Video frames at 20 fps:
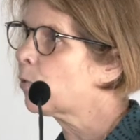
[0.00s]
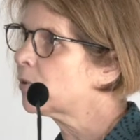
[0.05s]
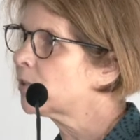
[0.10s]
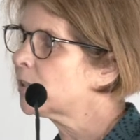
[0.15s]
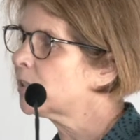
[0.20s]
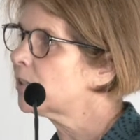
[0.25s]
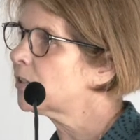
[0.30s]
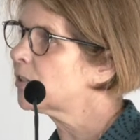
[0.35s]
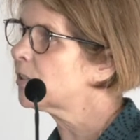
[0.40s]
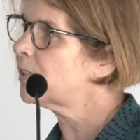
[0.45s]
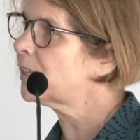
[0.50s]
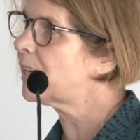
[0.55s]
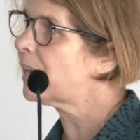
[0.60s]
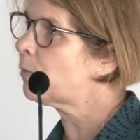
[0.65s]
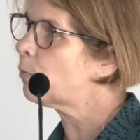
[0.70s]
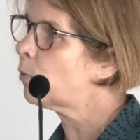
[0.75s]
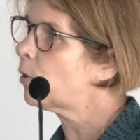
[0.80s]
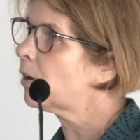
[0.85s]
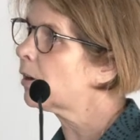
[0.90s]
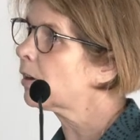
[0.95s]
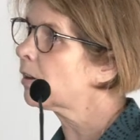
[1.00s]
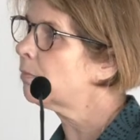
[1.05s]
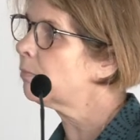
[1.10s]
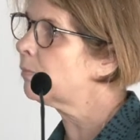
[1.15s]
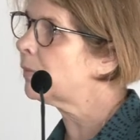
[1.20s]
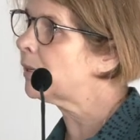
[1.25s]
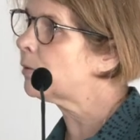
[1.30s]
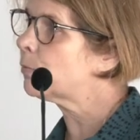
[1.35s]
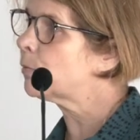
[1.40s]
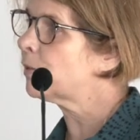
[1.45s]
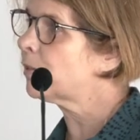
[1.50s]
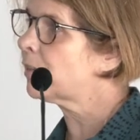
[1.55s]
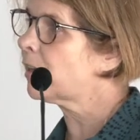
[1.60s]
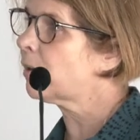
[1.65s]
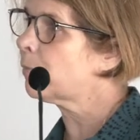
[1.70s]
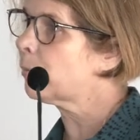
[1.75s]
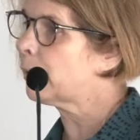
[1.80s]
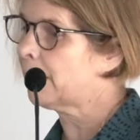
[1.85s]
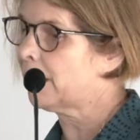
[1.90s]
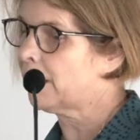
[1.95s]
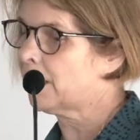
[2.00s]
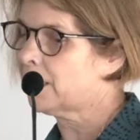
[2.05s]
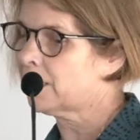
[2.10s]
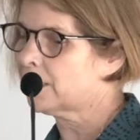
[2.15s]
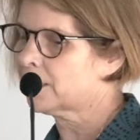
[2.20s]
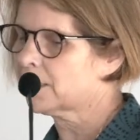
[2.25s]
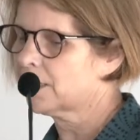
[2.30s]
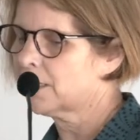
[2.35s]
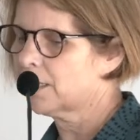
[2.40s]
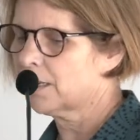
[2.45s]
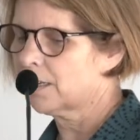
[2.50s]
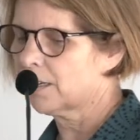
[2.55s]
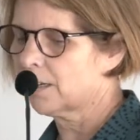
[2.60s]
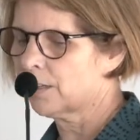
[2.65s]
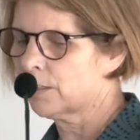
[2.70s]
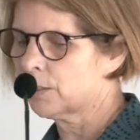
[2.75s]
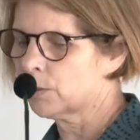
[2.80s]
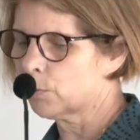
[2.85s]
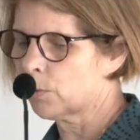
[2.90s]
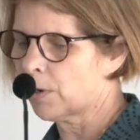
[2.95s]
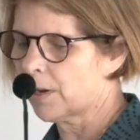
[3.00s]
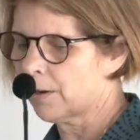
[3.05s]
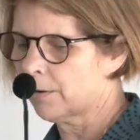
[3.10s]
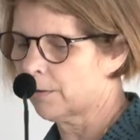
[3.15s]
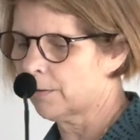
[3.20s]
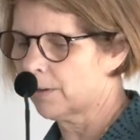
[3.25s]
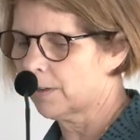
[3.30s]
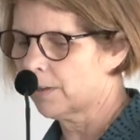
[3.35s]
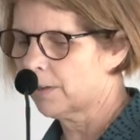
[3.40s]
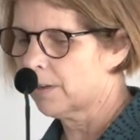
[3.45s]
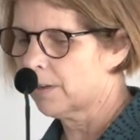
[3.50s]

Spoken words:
wanting to network and meet with their peers as well.